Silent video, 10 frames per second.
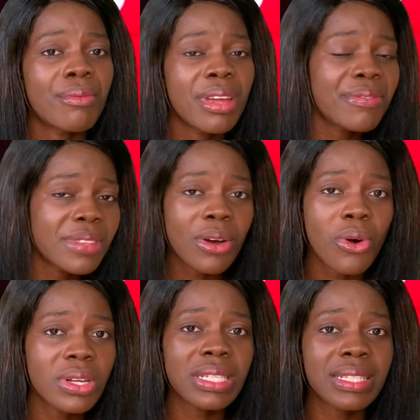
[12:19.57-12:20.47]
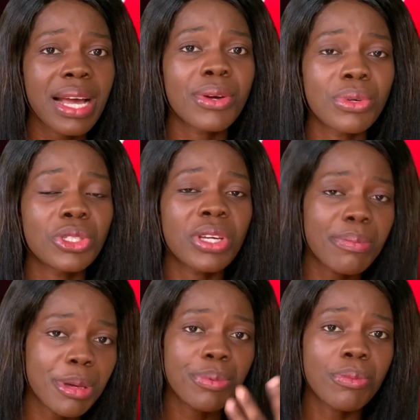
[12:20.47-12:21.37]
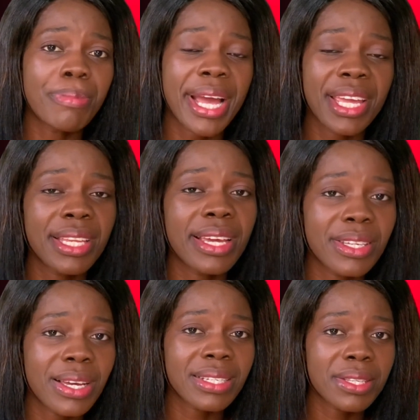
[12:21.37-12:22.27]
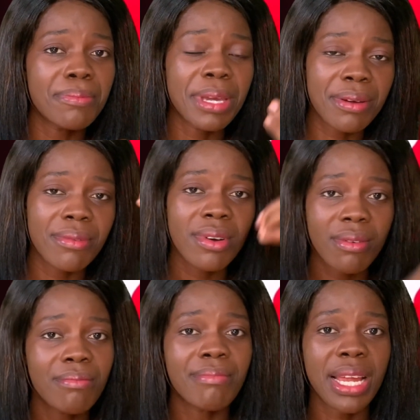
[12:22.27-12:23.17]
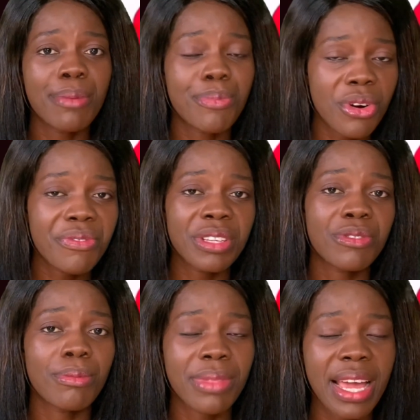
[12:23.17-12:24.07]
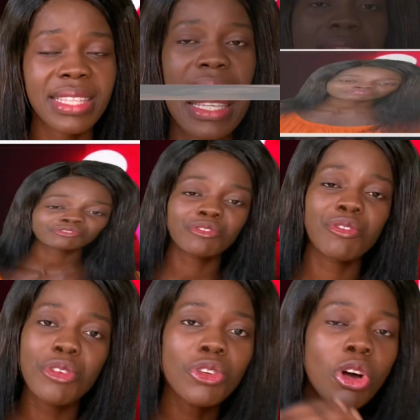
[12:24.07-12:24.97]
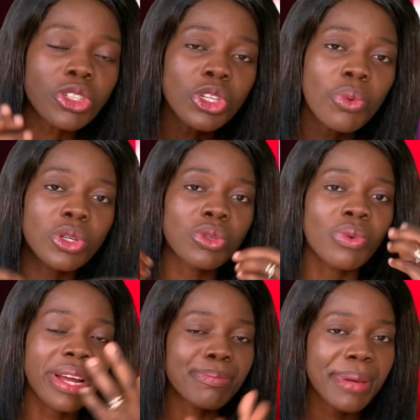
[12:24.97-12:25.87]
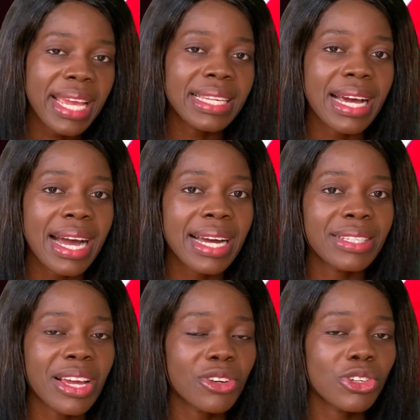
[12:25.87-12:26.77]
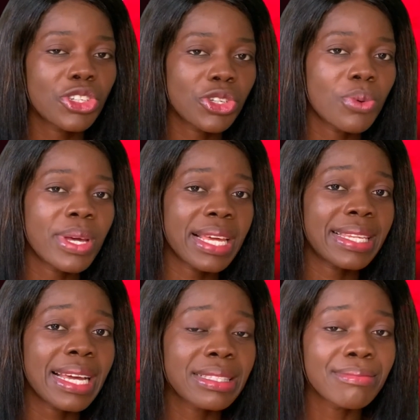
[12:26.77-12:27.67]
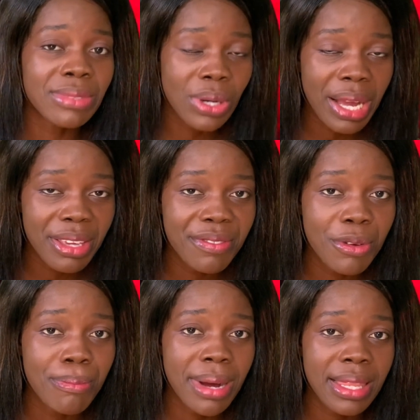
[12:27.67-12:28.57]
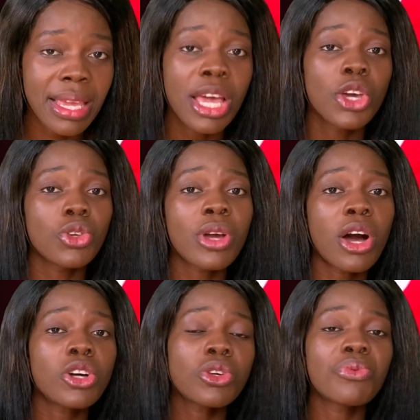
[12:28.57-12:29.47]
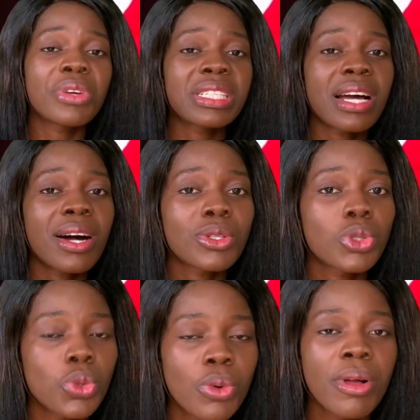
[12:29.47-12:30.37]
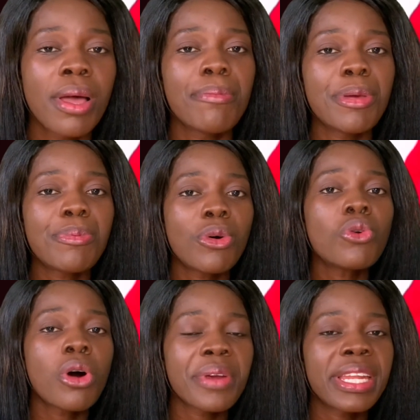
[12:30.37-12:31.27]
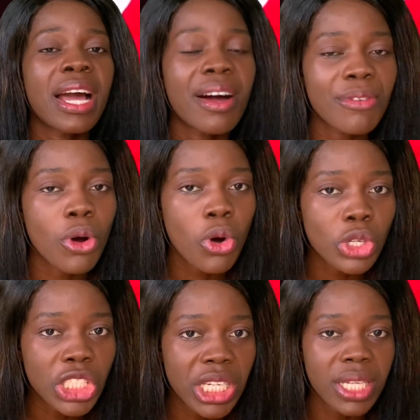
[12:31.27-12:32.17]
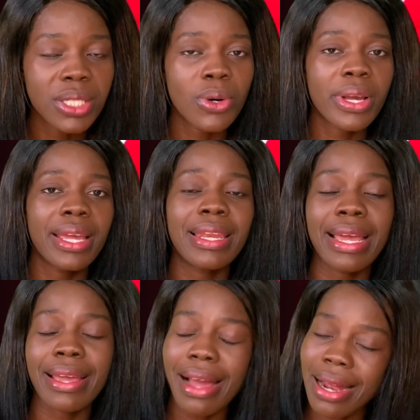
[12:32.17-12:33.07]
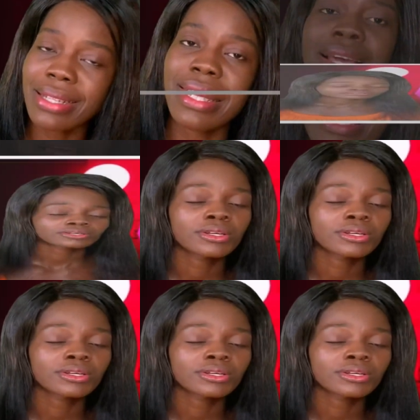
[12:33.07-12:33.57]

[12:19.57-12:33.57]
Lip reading: If the courses are good, you get people buying, and you can still make money profit from that. If you also don't want to run paid ad, you're not sure whether that can give you money, you can also reach out to people who already have audience, okay, like us.